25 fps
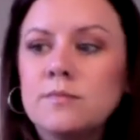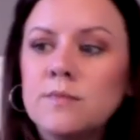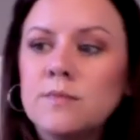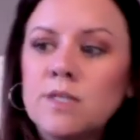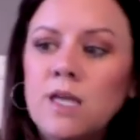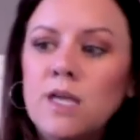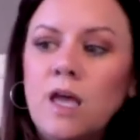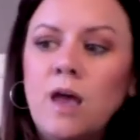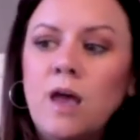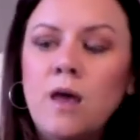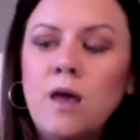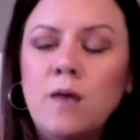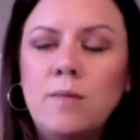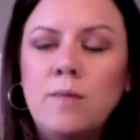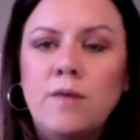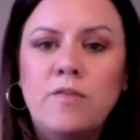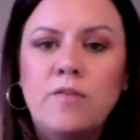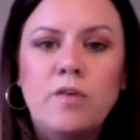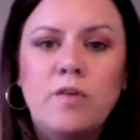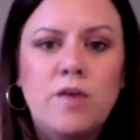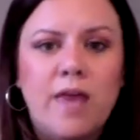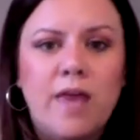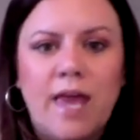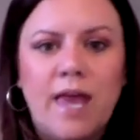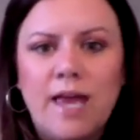If
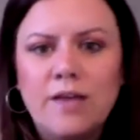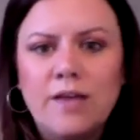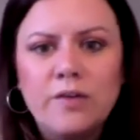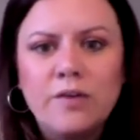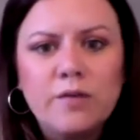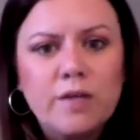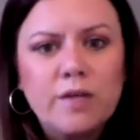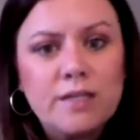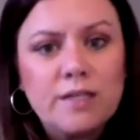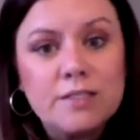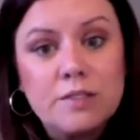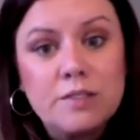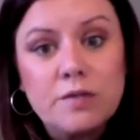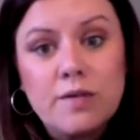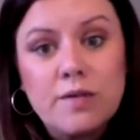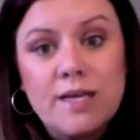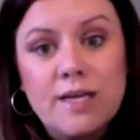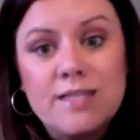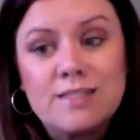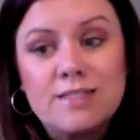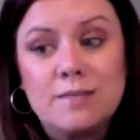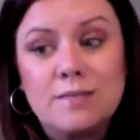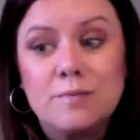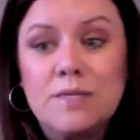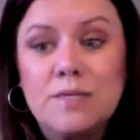you can do it on 2
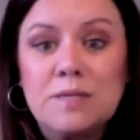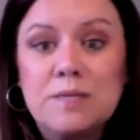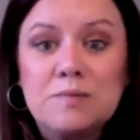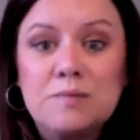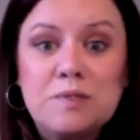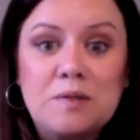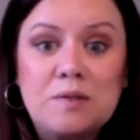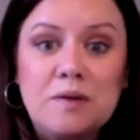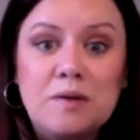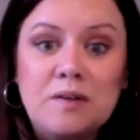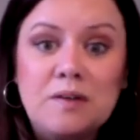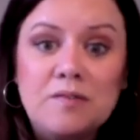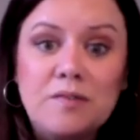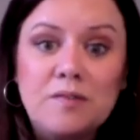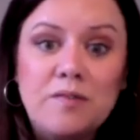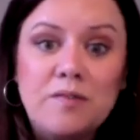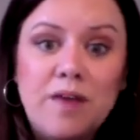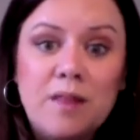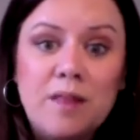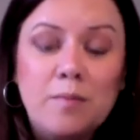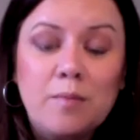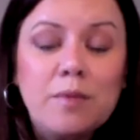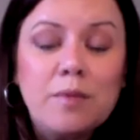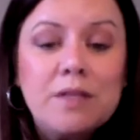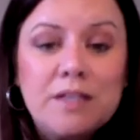days, sometimes you don't have
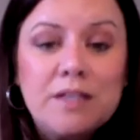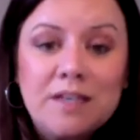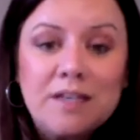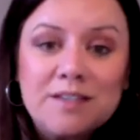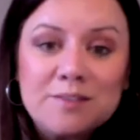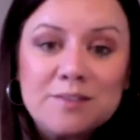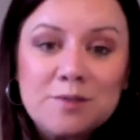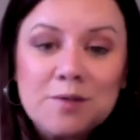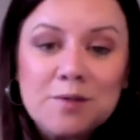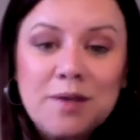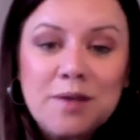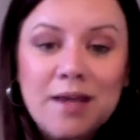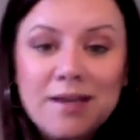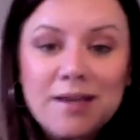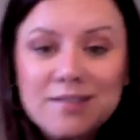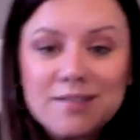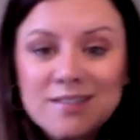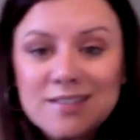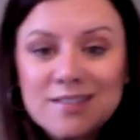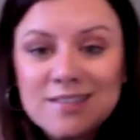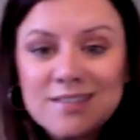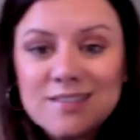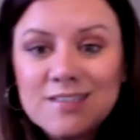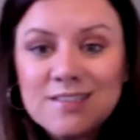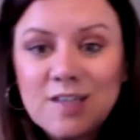availability on 2 days,
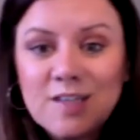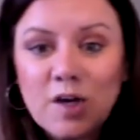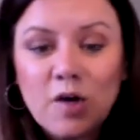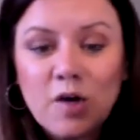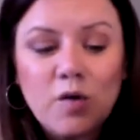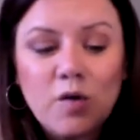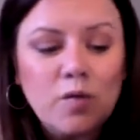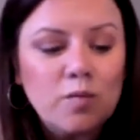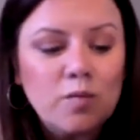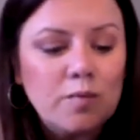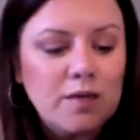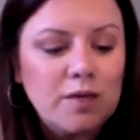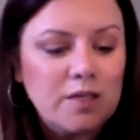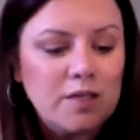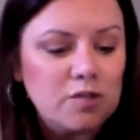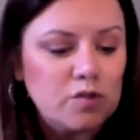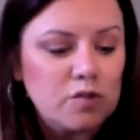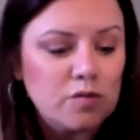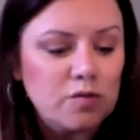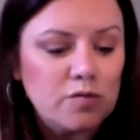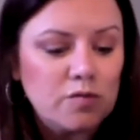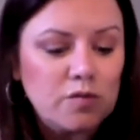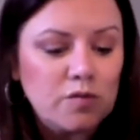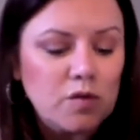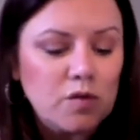and so because
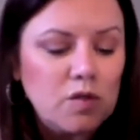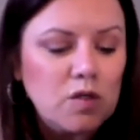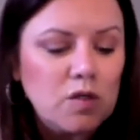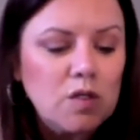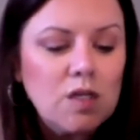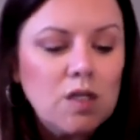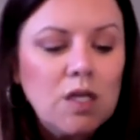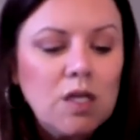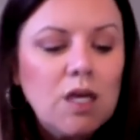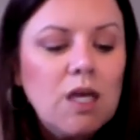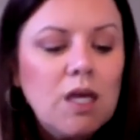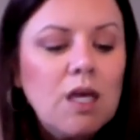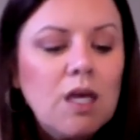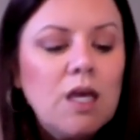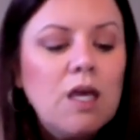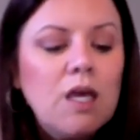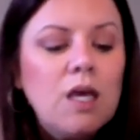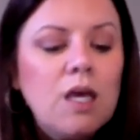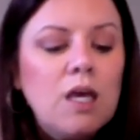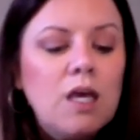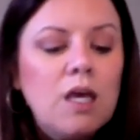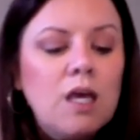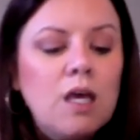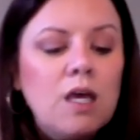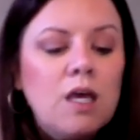you're full.
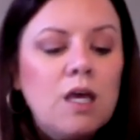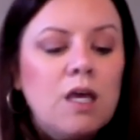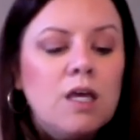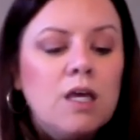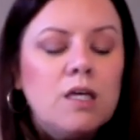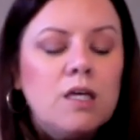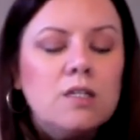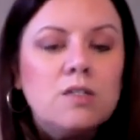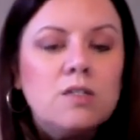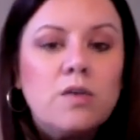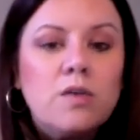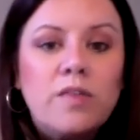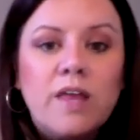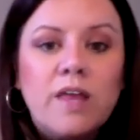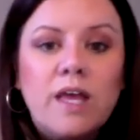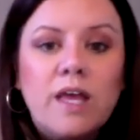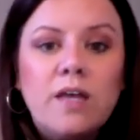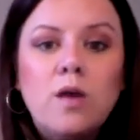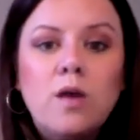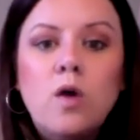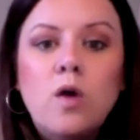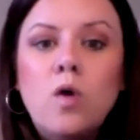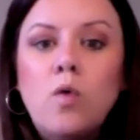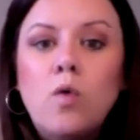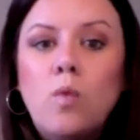So
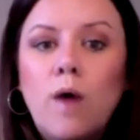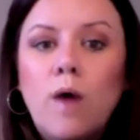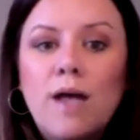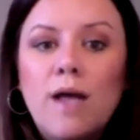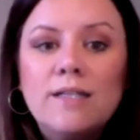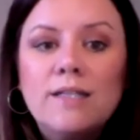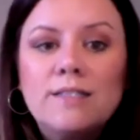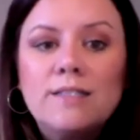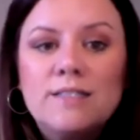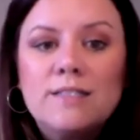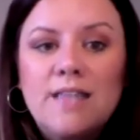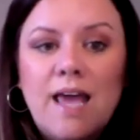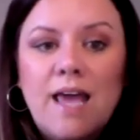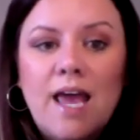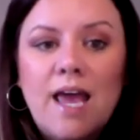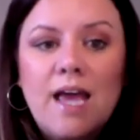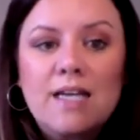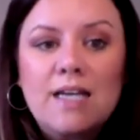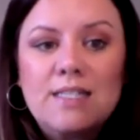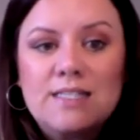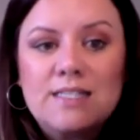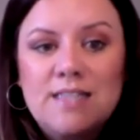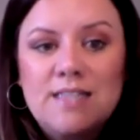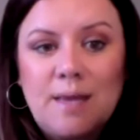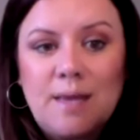then once they
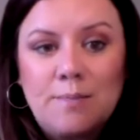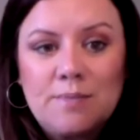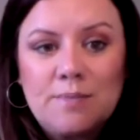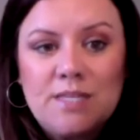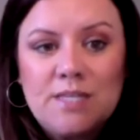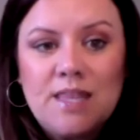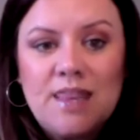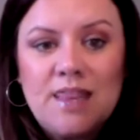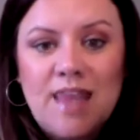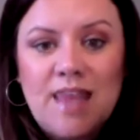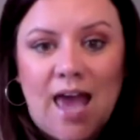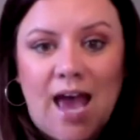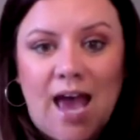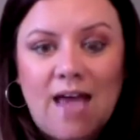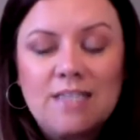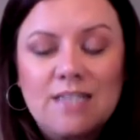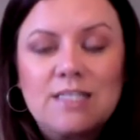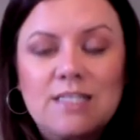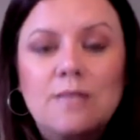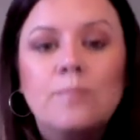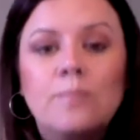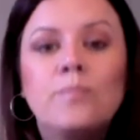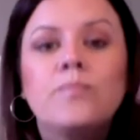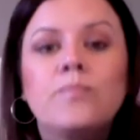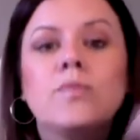accept that,
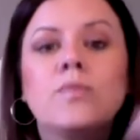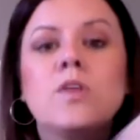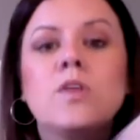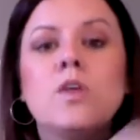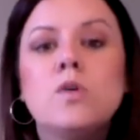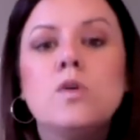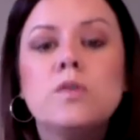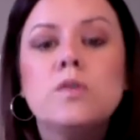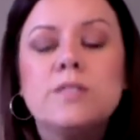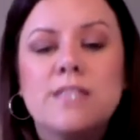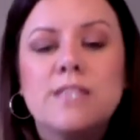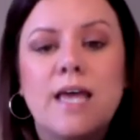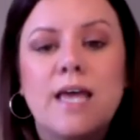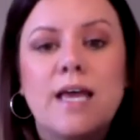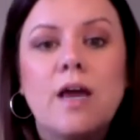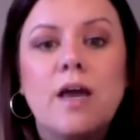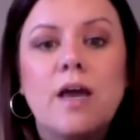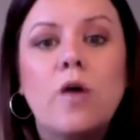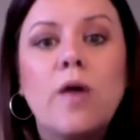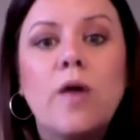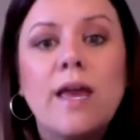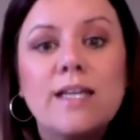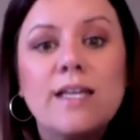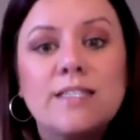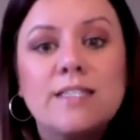you say,
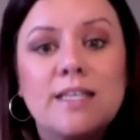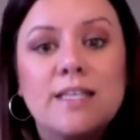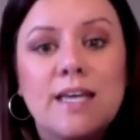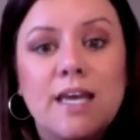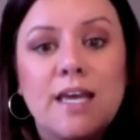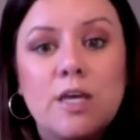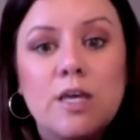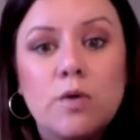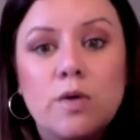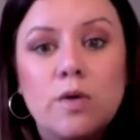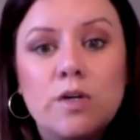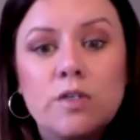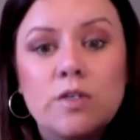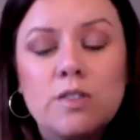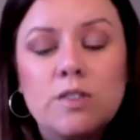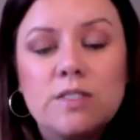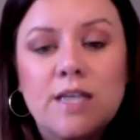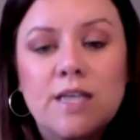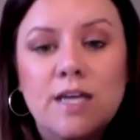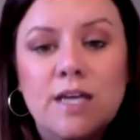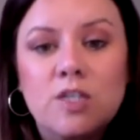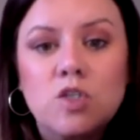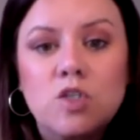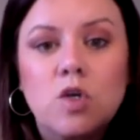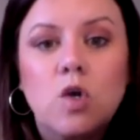okay, to get you on our
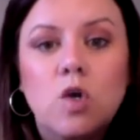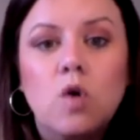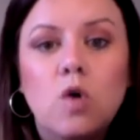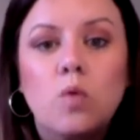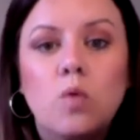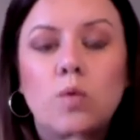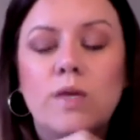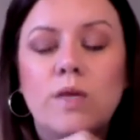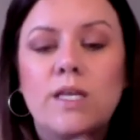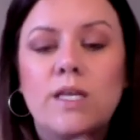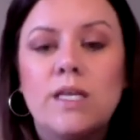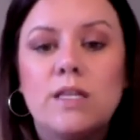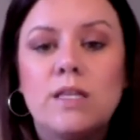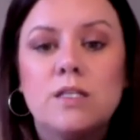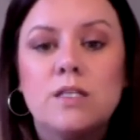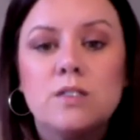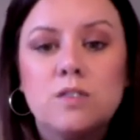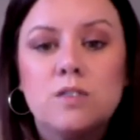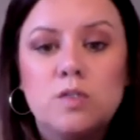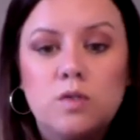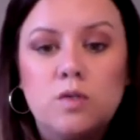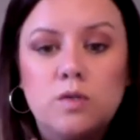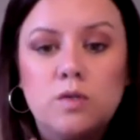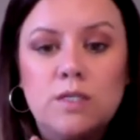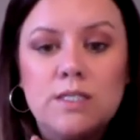schedule, we need the
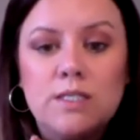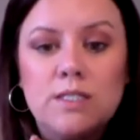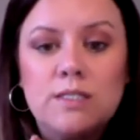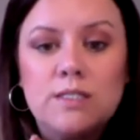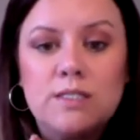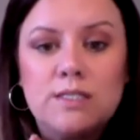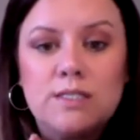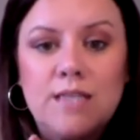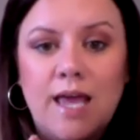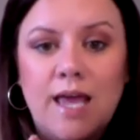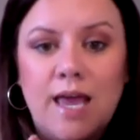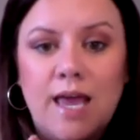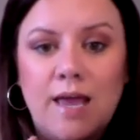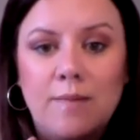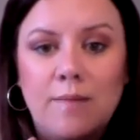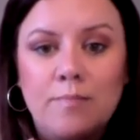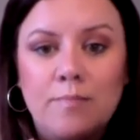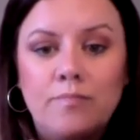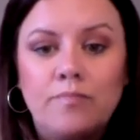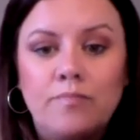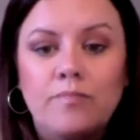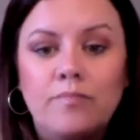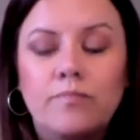student's name.